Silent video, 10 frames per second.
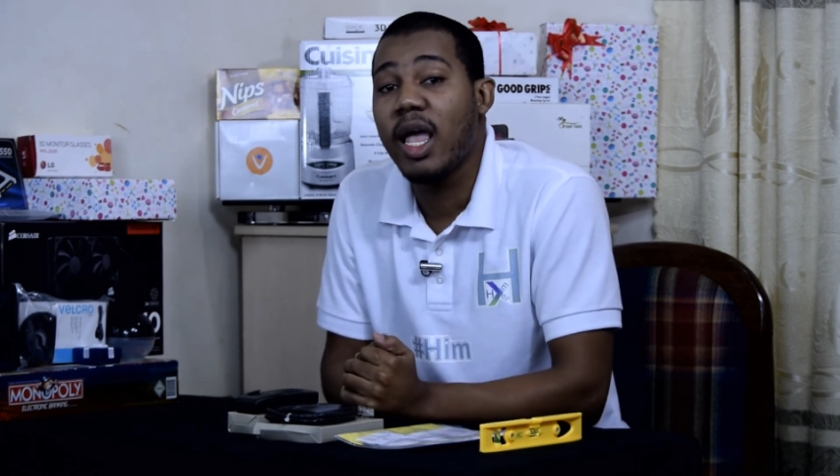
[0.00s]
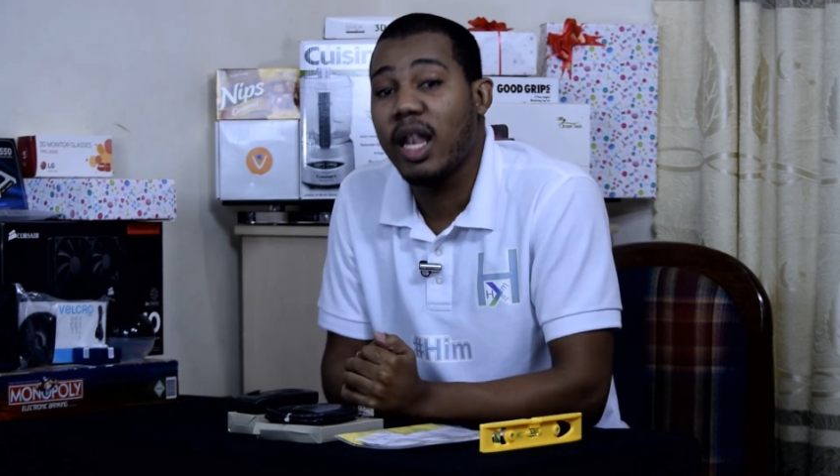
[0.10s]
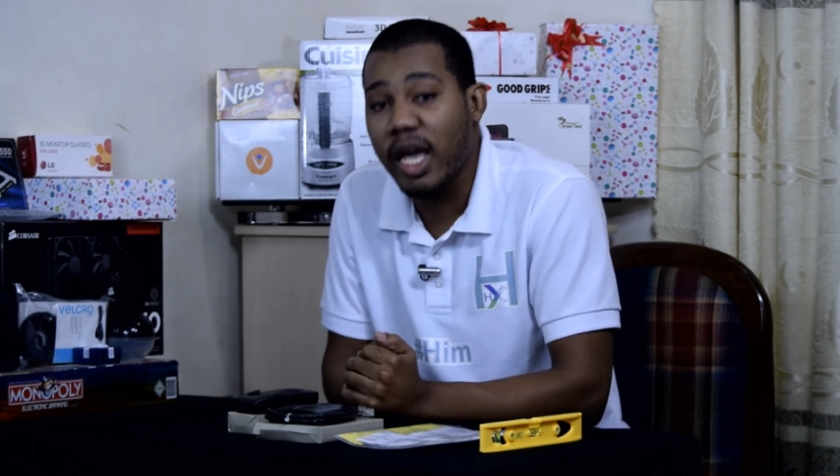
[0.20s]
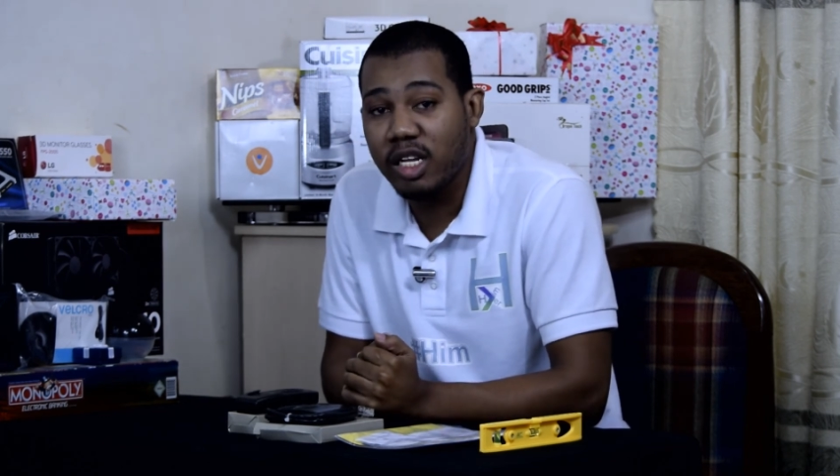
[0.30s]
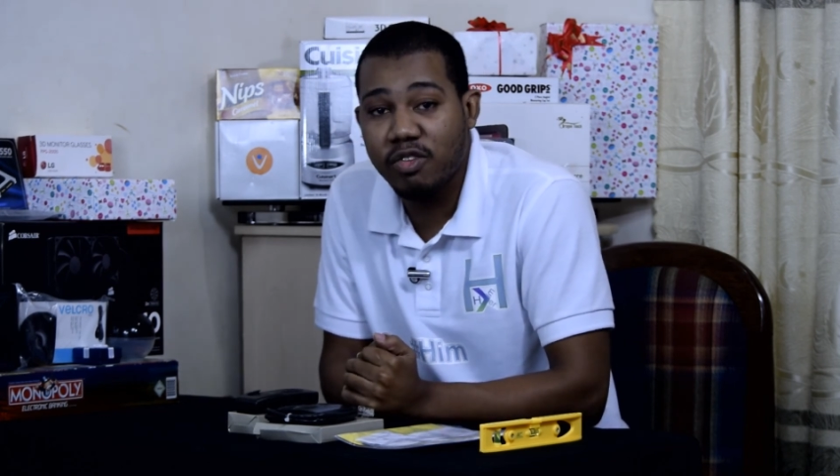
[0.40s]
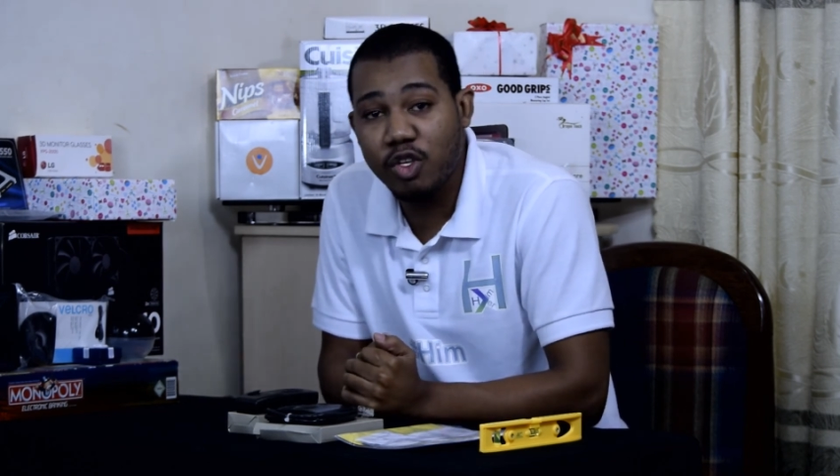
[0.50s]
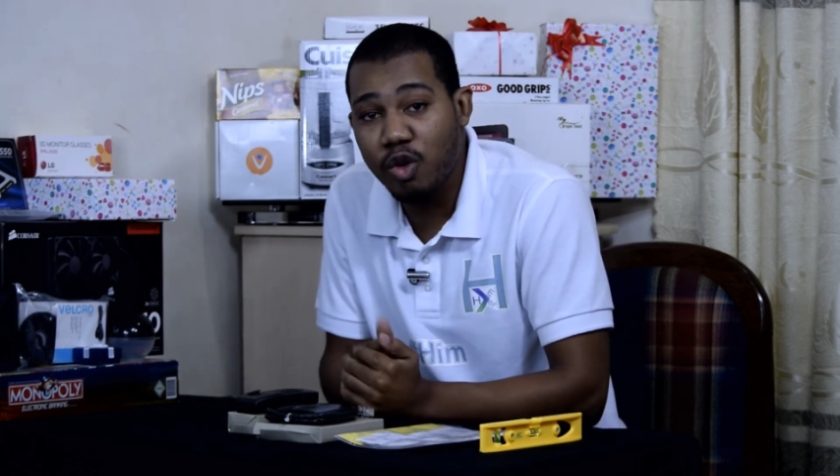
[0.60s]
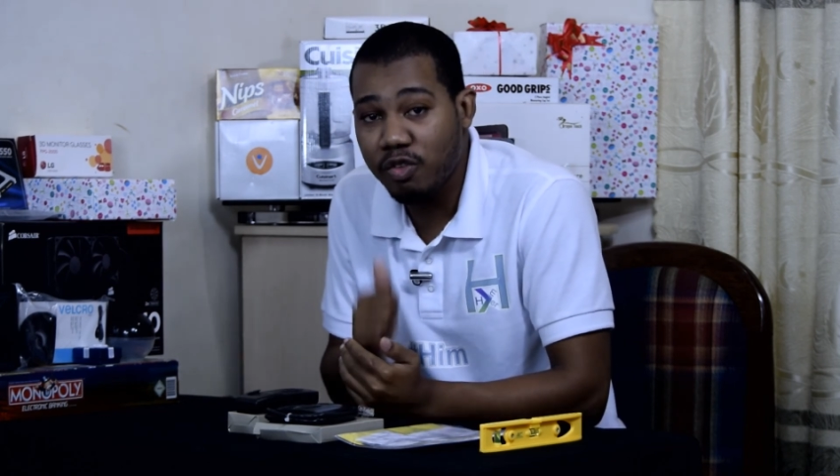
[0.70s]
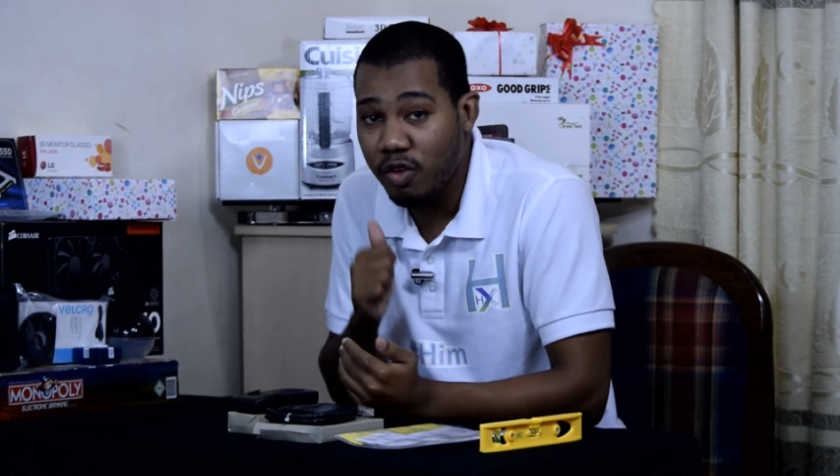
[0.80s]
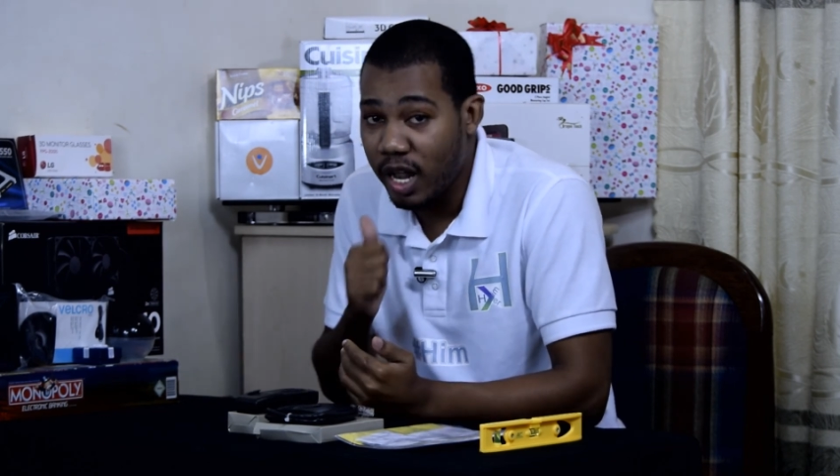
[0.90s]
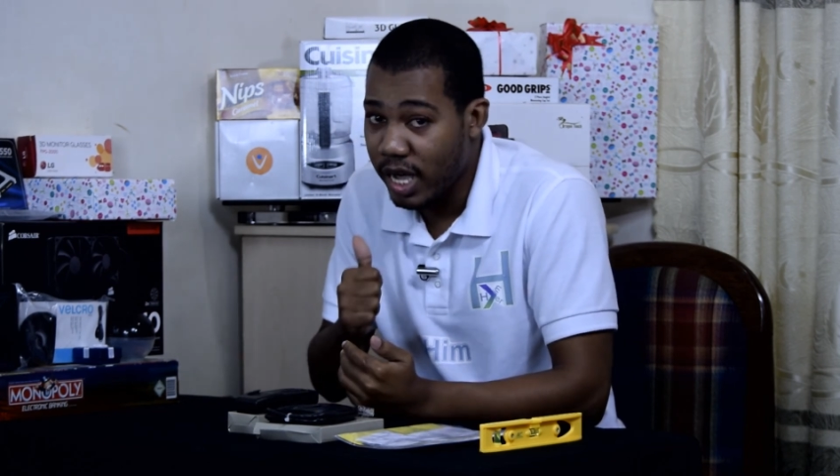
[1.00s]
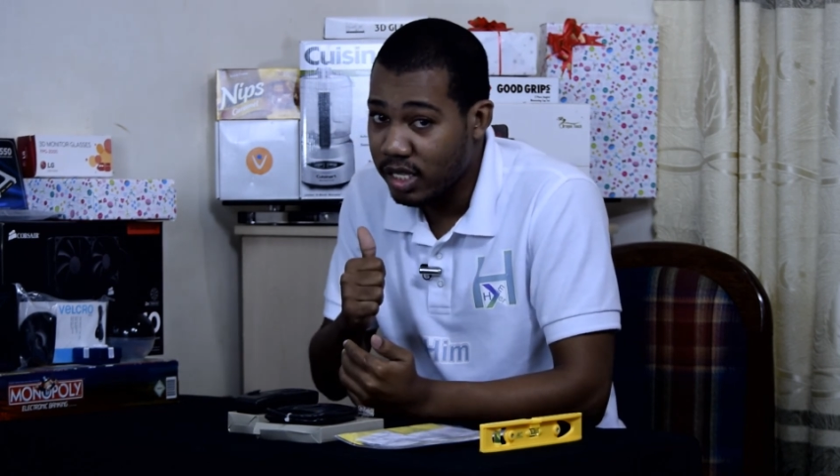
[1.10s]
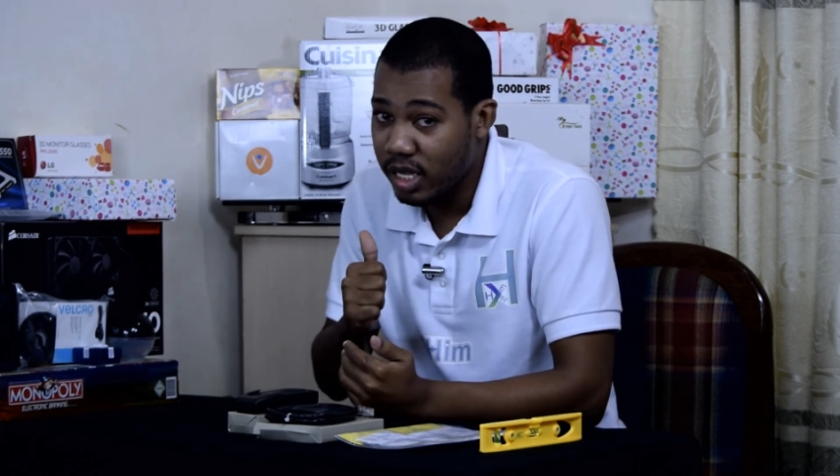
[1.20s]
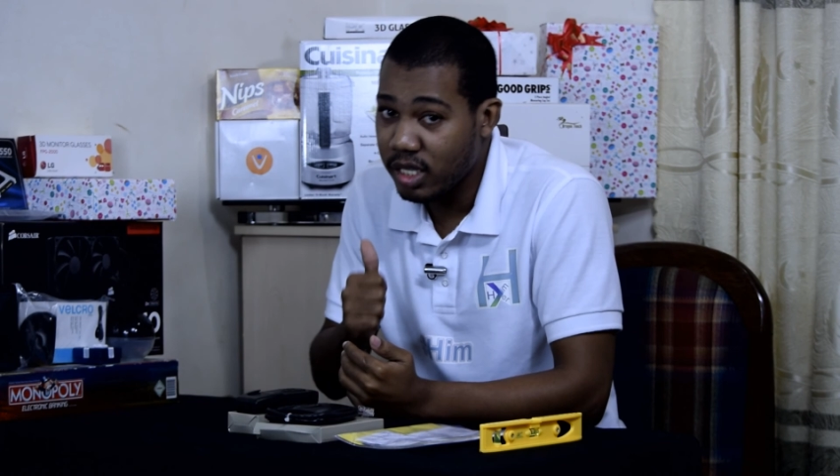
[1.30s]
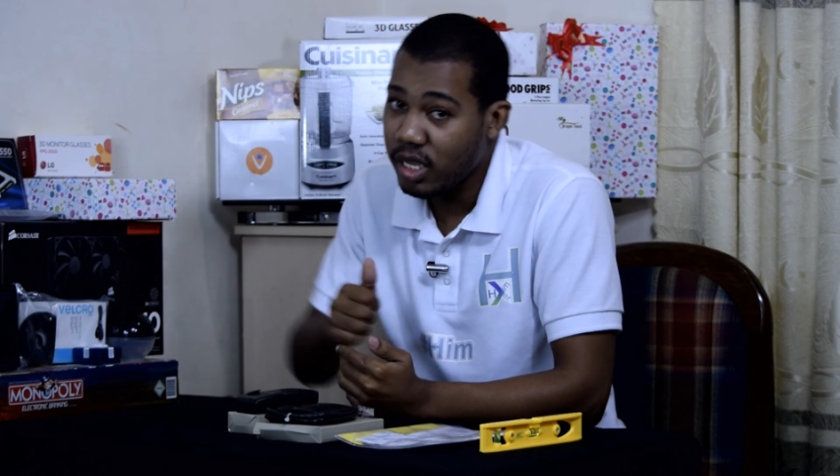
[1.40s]
Like this video if you liked
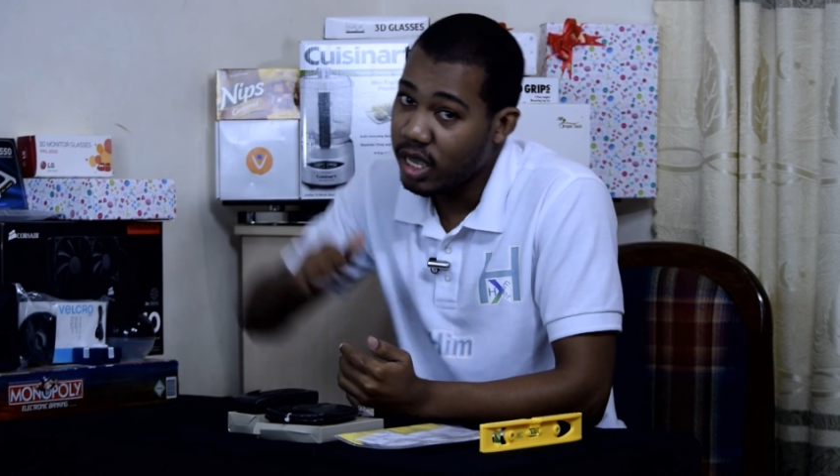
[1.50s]
it,